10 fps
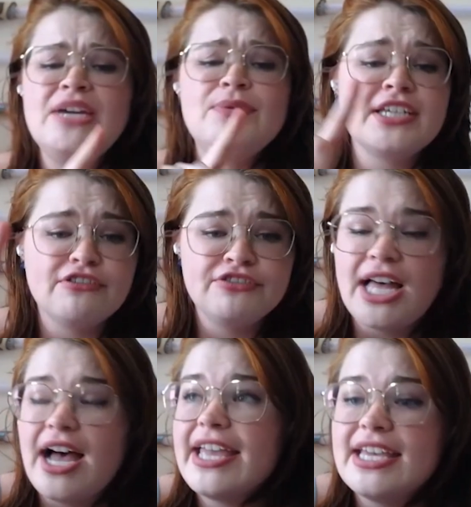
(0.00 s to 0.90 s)
He was gonna
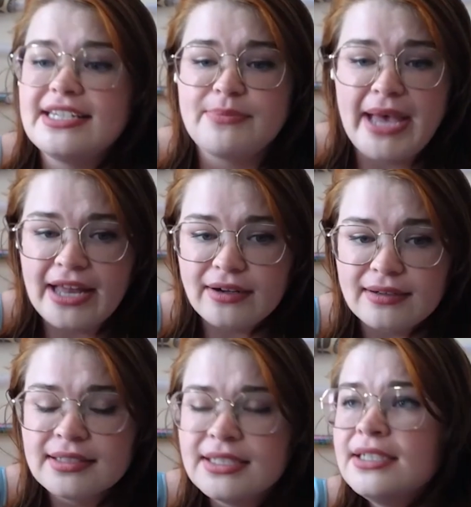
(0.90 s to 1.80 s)
fly into
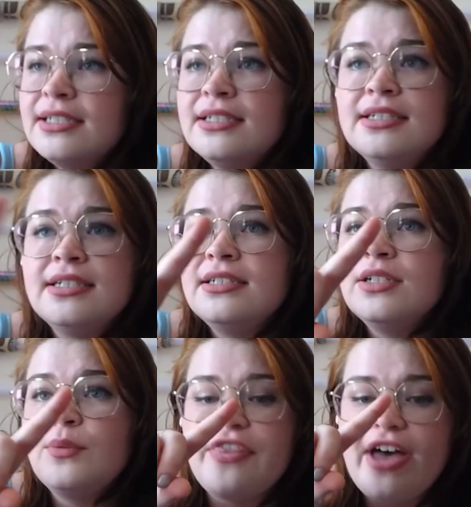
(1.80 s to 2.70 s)
battle
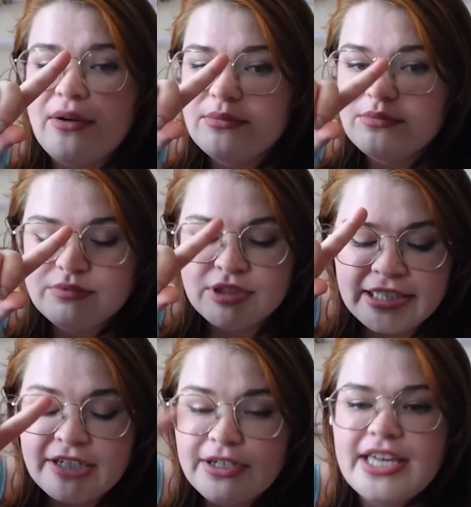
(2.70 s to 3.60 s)
without
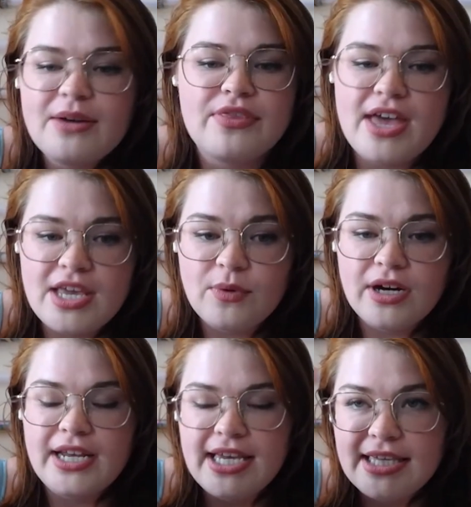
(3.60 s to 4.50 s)
clearing it with
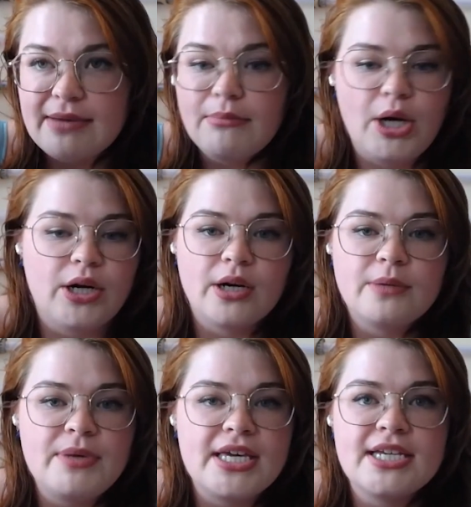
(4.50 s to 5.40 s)
anyone and get
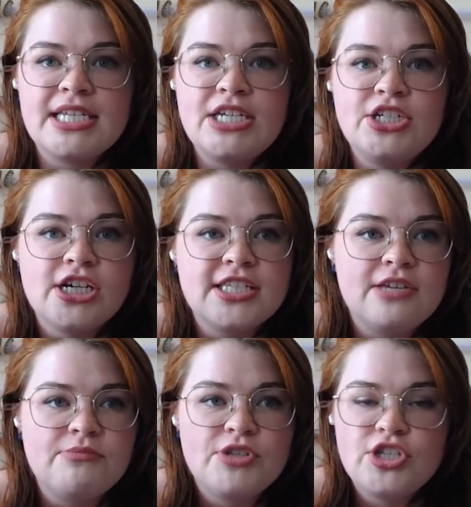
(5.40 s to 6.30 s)
murdered because he just
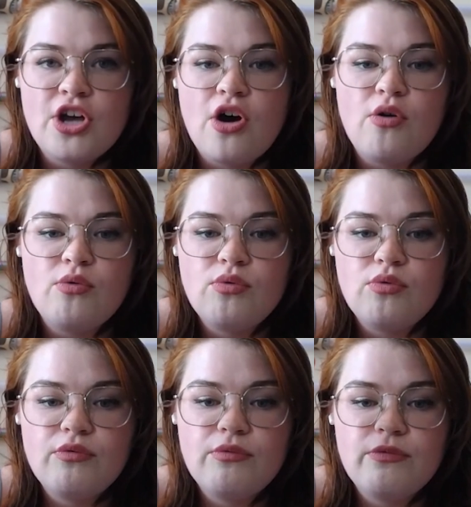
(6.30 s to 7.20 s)
seems so
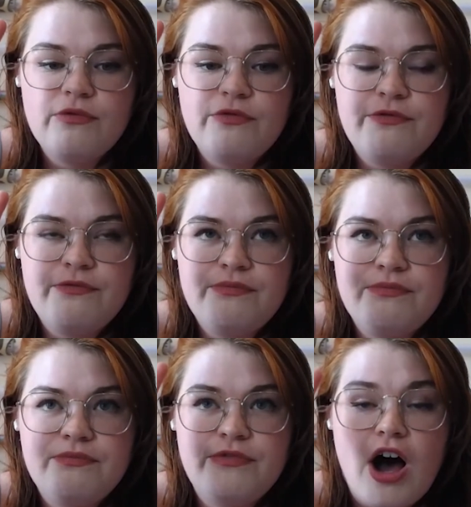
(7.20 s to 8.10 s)

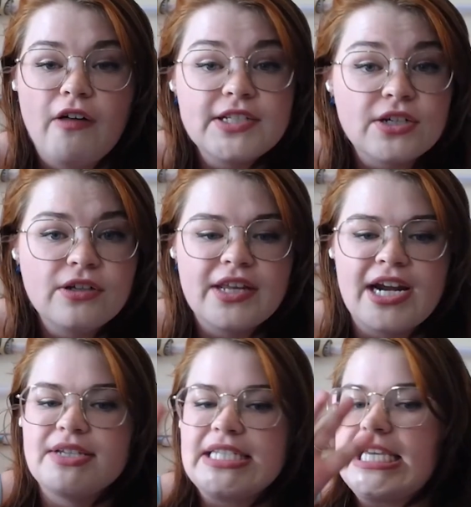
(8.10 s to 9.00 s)
volatile that
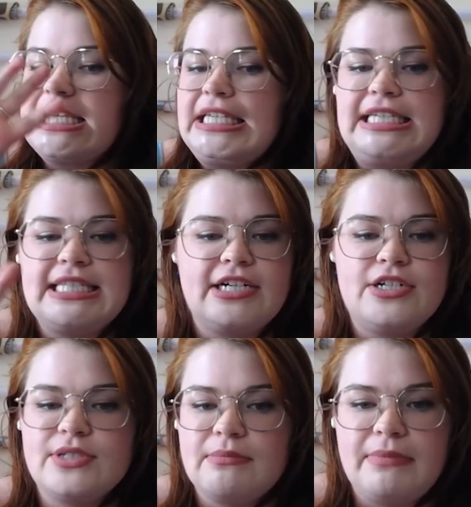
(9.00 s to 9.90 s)
I was like, he's gonna
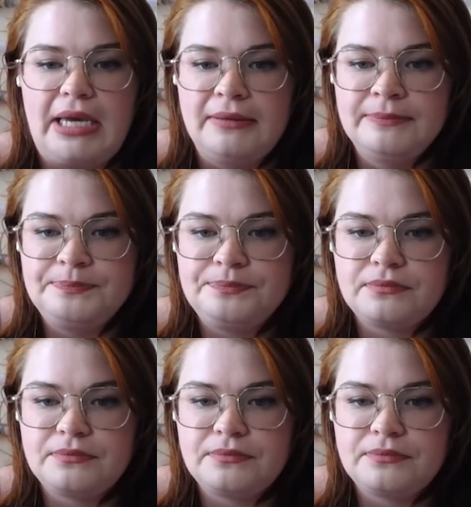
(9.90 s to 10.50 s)
do something bad.